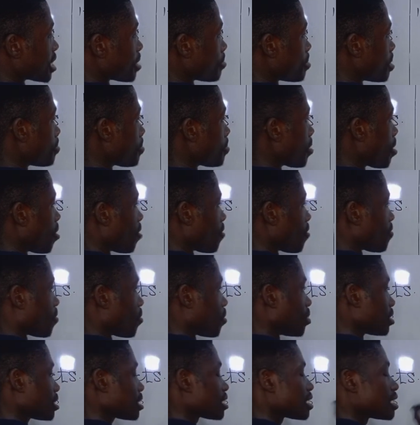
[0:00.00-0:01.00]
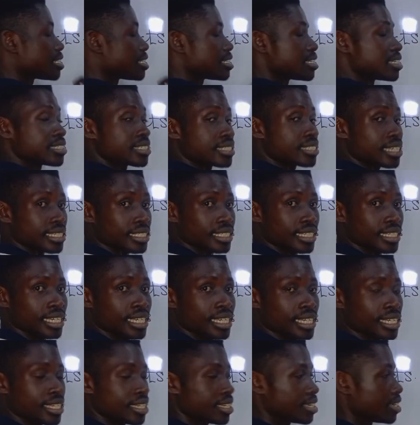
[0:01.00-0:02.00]
is a member of what? Set
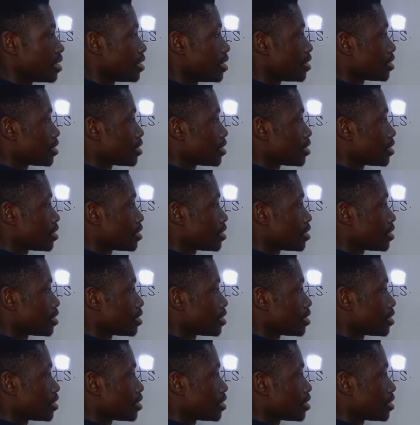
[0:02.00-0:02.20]
A.